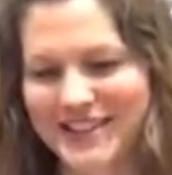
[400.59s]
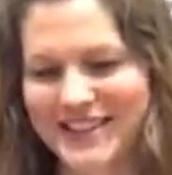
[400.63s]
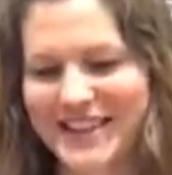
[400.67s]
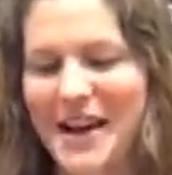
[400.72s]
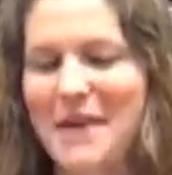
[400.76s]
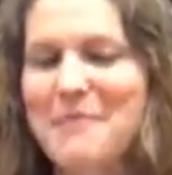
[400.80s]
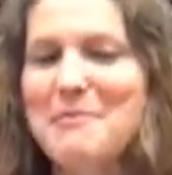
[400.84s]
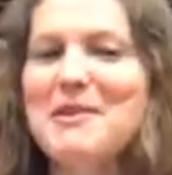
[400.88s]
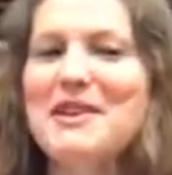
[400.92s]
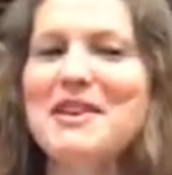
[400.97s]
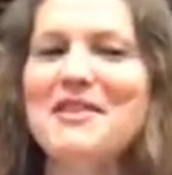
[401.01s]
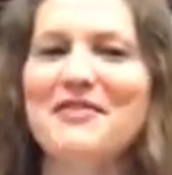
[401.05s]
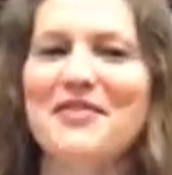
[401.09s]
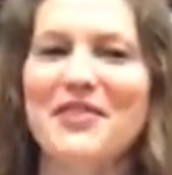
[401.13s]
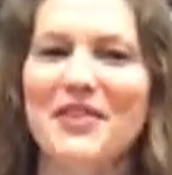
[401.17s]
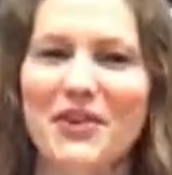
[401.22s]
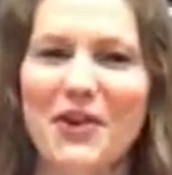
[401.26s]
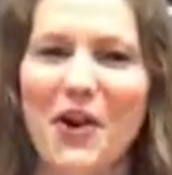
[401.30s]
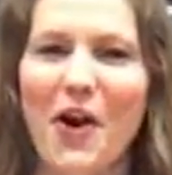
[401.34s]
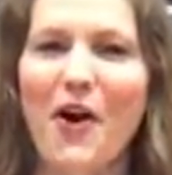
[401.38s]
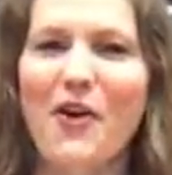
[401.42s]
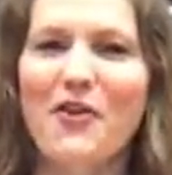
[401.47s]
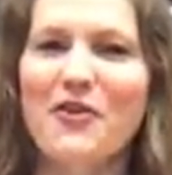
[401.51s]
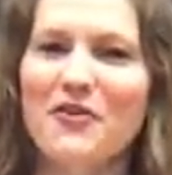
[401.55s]
I mean, if they're
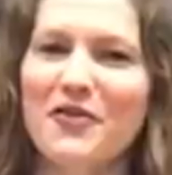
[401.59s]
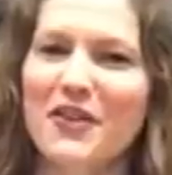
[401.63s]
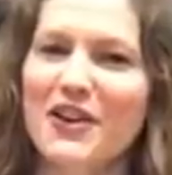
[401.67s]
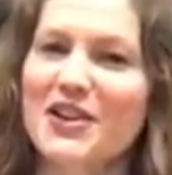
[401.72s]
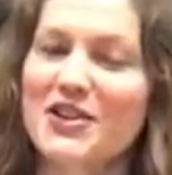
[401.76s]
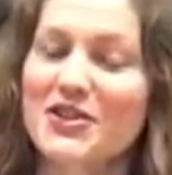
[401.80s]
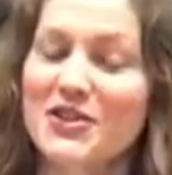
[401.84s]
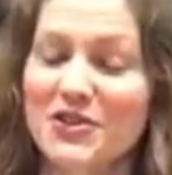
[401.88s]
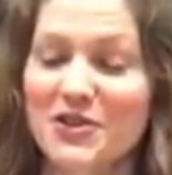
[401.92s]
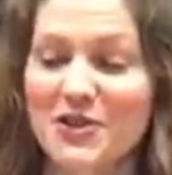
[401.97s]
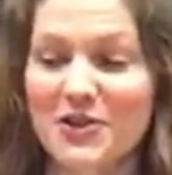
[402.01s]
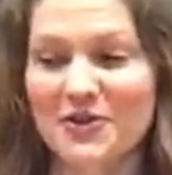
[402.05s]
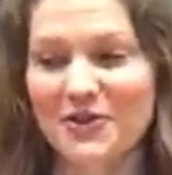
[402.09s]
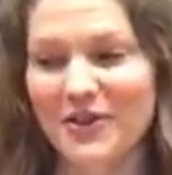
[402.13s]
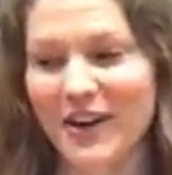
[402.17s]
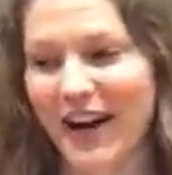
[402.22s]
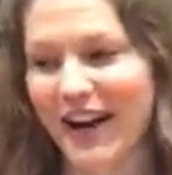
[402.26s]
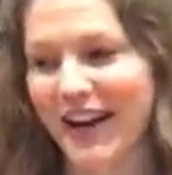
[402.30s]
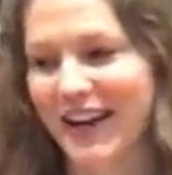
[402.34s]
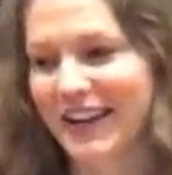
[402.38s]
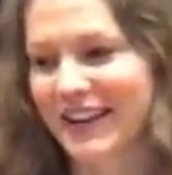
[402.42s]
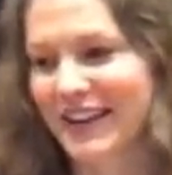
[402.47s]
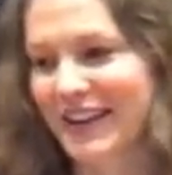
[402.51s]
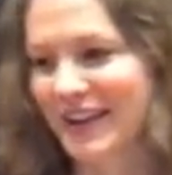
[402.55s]
all fictional,
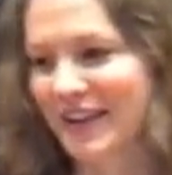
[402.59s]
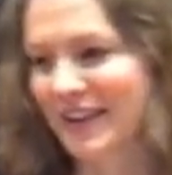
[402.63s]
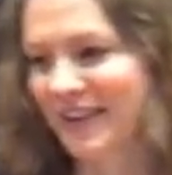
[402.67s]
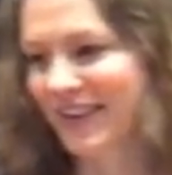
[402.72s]
right?